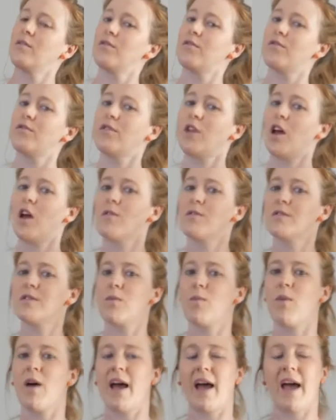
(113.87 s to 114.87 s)
float
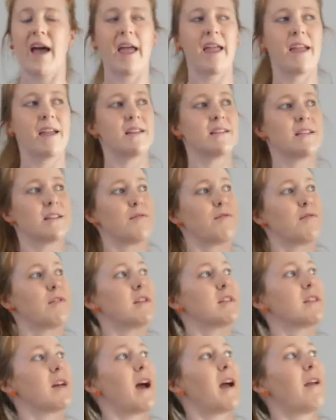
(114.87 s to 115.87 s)
away in
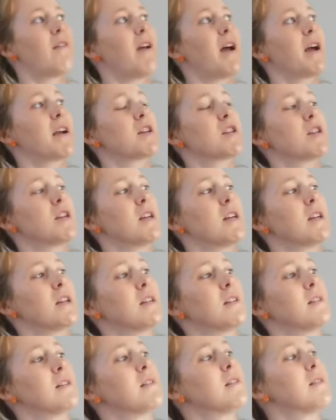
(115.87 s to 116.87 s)
different
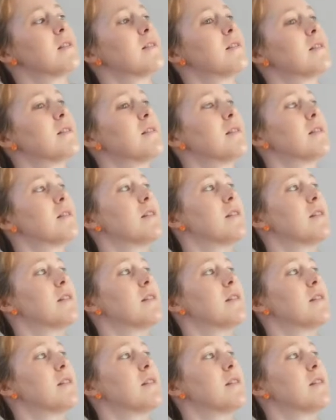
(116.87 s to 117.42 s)
directions.